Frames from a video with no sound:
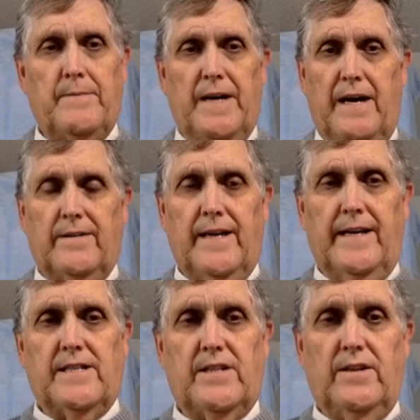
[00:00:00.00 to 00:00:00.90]
about
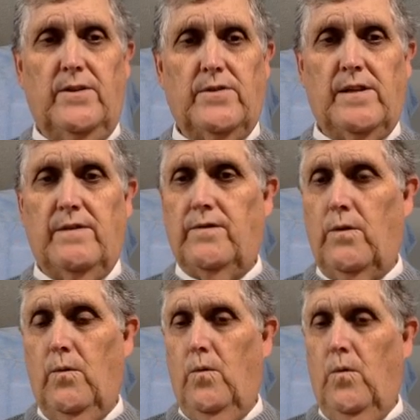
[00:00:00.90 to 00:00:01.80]
exclusive
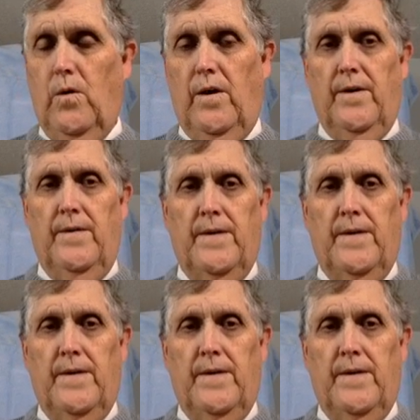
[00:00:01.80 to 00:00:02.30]
OR.